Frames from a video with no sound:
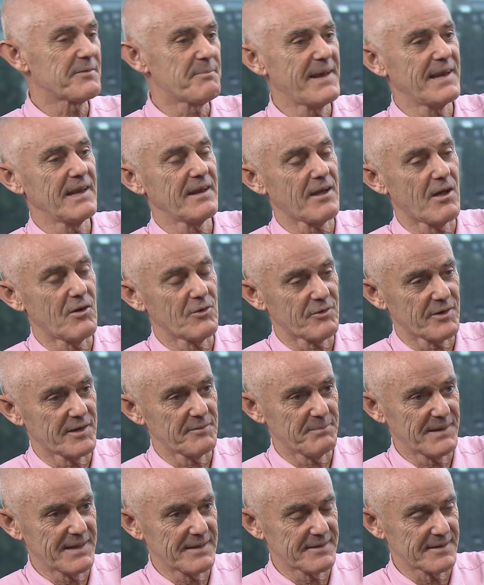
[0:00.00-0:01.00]
many
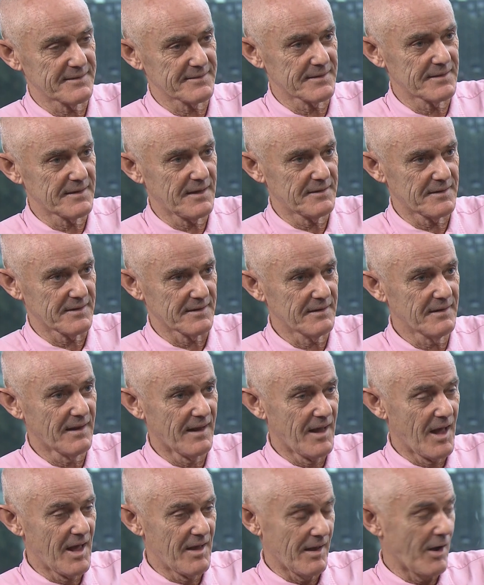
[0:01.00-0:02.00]
concrete buildings in London
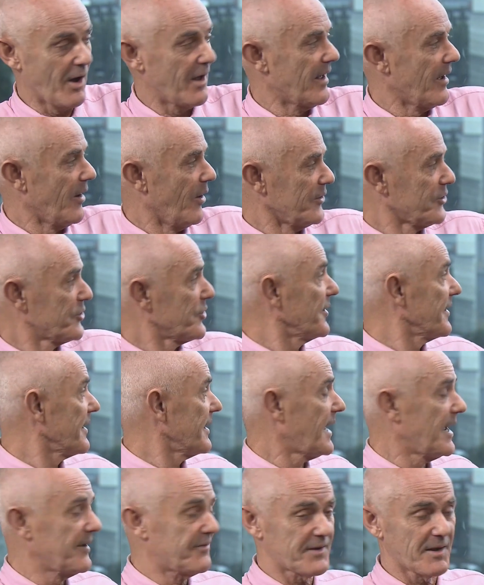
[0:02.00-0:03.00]
during the
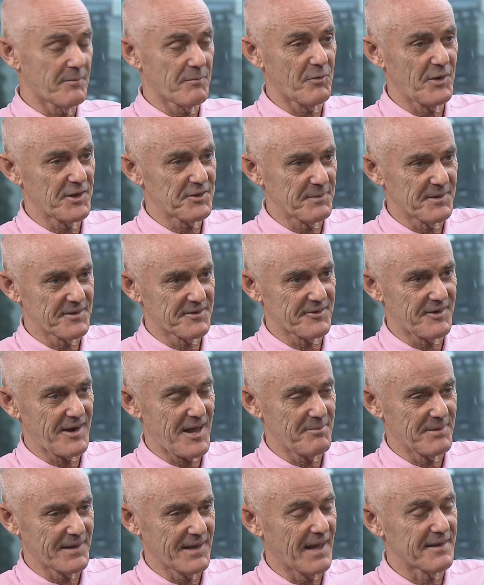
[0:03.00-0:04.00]
lifetime of Westminster
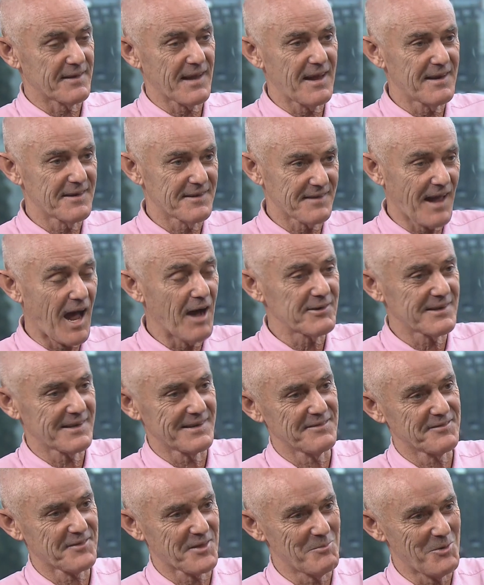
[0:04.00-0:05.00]
Abbey, and that has
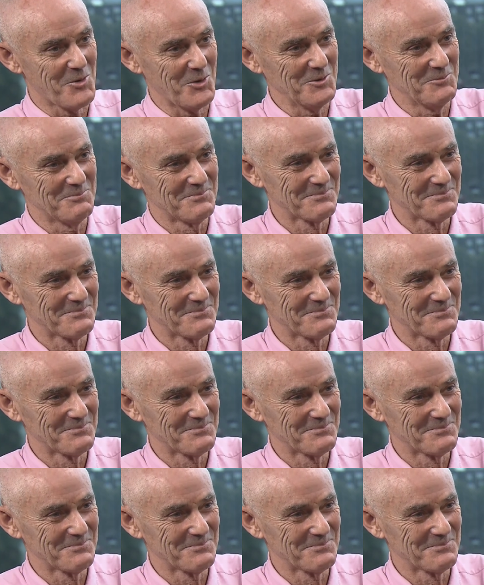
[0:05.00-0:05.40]
outlived them all.